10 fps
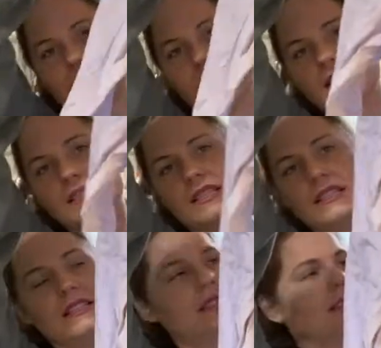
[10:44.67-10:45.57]
And it's
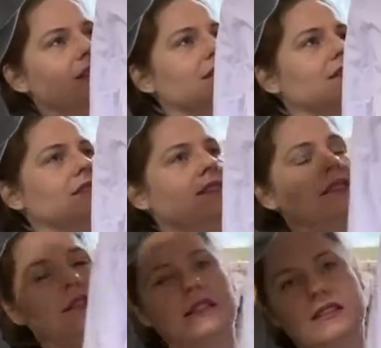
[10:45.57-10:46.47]
this
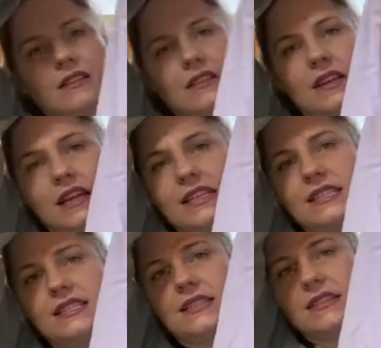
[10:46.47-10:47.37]

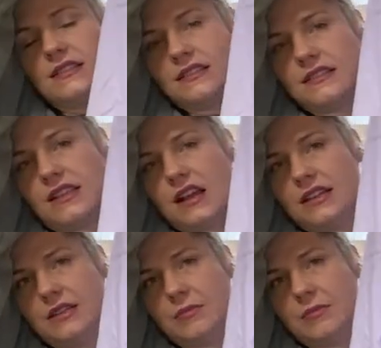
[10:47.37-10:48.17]
nice, solid